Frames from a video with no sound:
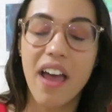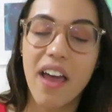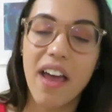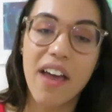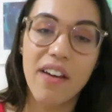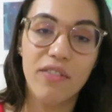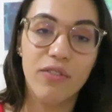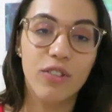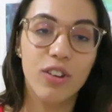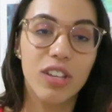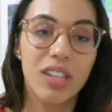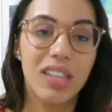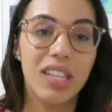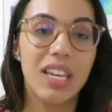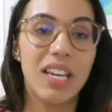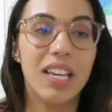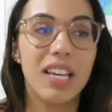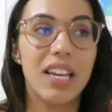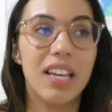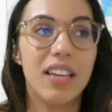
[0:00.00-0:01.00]

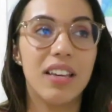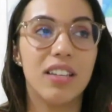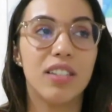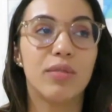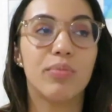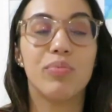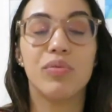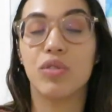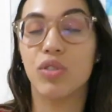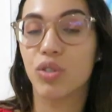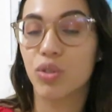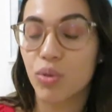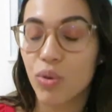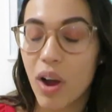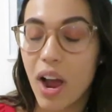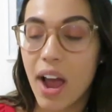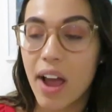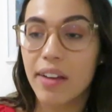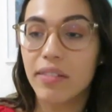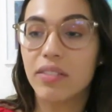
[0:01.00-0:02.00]
everything is
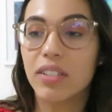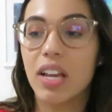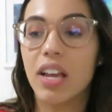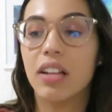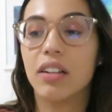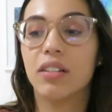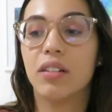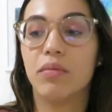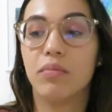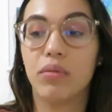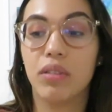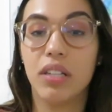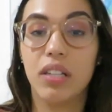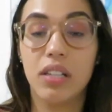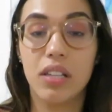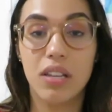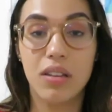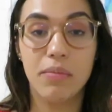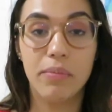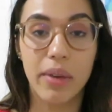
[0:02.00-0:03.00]
prescribed and
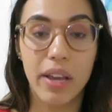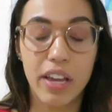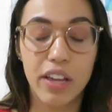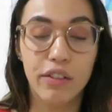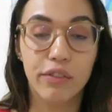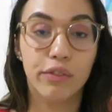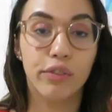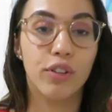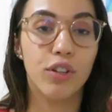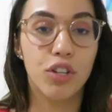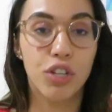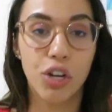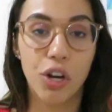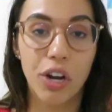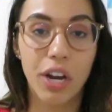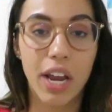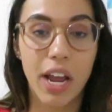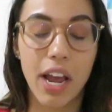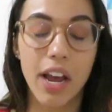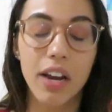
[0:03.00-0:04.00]
completely made for
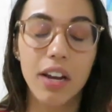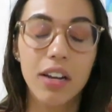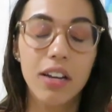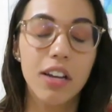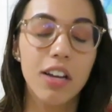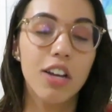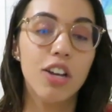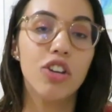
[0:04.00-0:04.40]
your hair.